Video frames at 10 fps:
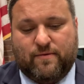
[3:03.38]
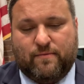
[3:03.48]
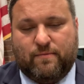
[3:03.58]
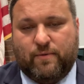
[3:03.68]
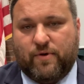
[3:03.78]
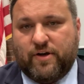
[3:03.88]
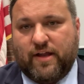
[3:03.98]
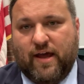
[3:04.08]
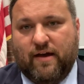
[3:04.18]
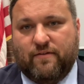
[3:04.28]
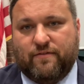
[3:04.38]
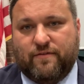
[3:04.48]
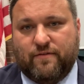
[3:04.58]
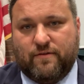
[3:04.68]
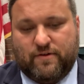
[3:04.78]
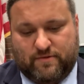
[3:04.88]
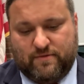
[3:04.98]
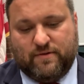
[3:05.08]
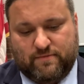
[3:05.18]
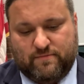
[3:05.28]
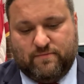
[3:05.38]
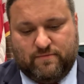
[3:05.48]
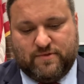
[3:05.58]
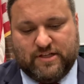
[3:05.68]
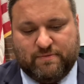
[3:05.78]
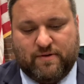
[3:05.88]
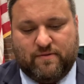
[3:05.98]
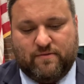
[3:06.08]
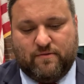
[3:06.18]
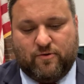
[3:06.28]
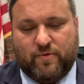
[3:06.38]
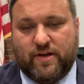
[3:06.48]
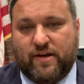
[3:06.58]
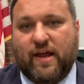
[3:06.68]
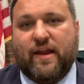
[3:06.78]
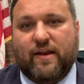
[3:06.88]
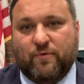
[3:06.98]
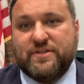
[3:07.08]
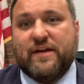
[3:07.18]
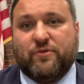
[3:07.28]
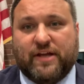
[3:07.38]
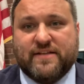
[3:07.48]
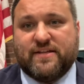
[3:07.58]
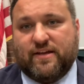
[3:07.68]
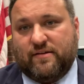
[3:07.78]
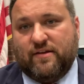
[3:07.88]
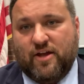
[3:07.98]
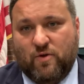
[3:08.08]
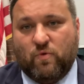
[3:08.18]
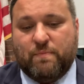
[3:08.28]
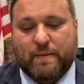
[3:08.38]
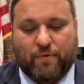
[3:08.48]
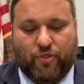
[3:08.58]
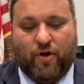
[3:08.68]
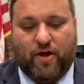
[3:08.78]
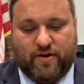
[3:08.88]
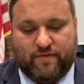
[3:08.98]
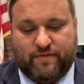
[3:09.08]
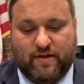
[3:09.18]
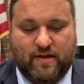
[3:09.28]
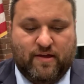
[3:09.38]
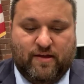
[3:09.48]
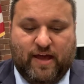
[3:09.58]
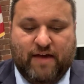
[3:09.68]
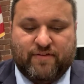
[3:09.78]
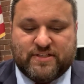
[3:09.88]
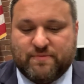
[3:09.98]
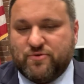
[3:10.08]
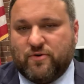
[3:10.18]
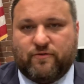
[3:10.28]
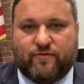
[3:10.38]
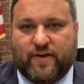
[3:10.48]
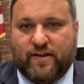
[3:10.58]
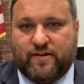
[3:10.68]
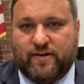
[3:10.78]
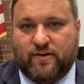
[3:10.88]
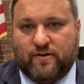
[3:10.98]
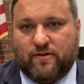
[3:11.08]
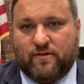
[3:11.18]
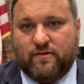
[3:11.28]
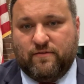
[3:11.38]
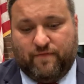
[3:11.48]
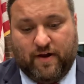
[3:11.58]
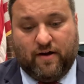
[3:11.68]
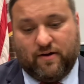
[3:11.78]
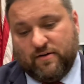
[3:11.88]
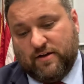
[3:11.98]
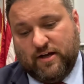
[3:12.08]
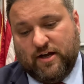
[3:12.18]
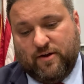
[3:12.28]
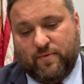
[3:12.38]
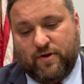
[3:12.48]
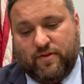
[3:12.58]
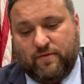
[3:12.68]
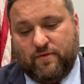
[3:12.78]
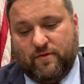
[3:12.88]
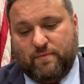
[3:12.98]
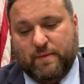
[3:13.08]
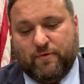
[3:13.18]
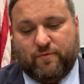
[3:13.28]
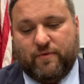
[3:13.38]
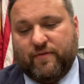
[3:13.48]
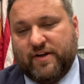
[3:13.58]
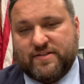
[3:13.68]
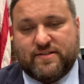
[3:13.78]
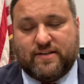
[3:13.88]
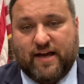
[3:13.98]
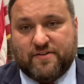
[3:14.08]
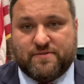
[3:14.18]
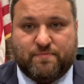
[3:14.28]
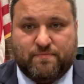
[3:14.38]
we wanted to have, Selectman O'Regan was really asking what people thought of having some sort of a volunteer fair where the people from the various towns,